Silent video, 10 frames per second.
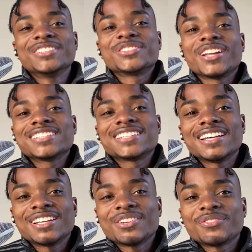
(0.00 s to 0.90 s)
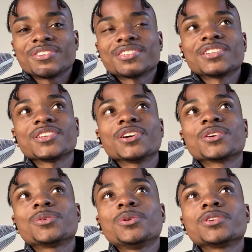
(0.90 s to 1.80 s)
so that's the end of the
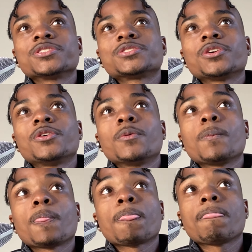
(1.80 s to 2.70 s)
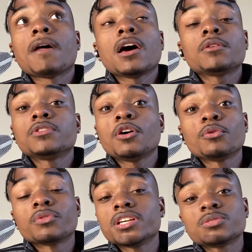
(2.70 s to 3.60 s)
third quarter so i don't
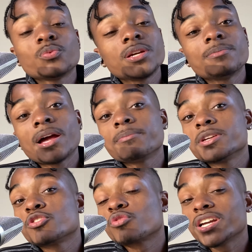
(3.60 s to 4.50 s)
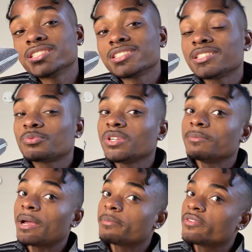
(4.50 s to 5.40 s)
know this week might be crazy this week
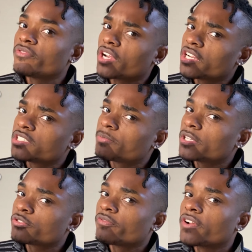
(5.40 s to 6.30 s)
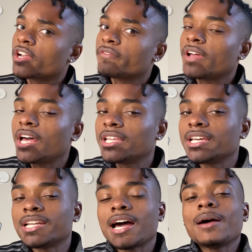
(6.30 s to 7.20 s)
might be very special very valid
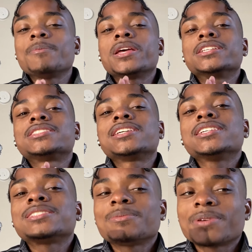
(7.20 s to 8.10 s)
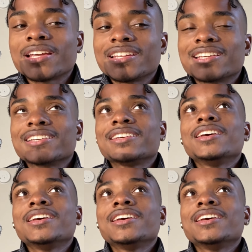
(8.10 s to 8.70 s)
and i'm anticipating